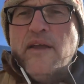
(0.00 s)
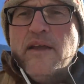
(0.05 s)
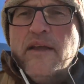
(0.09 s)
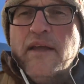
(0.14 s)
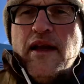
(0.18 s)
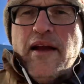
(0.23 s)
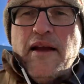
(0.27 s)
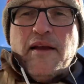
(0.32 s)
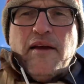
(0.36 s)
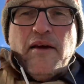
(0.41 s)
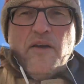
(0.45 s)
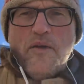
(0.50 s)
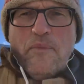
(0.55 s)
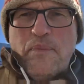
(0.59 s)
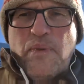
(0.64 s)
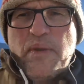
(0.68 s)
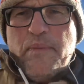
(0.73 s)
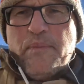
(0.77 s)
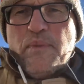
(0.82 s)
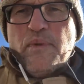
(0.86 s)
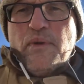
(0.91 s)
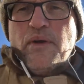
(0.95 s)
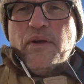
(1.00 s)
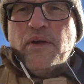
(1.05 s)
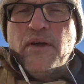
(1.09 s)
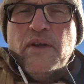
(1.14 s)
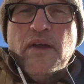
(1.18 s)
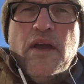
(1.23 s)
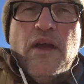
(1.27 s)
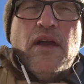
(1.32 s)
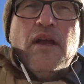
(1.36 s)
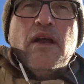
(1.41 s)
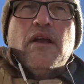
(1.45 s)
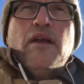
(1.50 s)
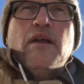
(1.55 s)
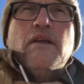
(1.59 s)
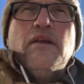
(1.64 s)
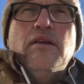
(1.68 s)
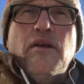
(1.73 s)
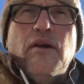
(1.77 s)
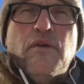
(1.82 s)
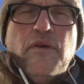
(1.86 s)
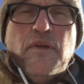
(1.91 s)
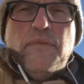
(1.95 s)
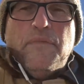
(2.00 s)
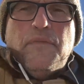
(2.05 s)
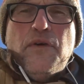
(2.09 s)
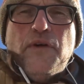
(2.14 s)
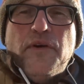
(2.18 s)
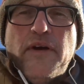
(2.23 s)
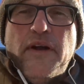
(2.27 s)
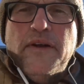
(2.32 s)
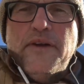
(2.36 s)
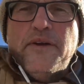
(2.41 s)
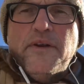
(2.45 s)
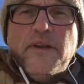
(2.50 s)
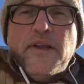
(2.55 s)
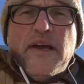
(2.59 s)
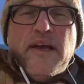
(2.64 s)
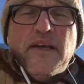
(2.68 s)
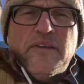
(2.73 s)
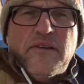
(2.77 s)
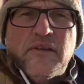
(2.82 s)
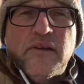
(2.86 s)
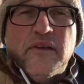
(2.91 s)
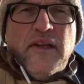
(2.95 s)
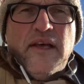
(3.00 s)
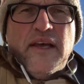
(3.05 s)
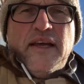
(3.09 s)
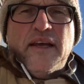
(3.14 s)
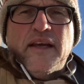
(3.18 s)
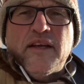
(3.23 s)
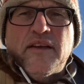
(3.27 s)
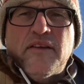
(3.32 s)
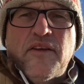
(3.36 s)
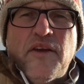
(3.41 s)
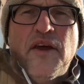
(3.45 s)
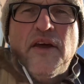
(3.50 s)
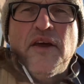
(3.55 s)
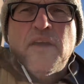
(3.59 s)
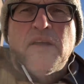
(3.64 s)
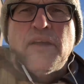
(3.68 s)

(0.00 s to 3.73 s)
can kill people. You know, if you're on your last legs,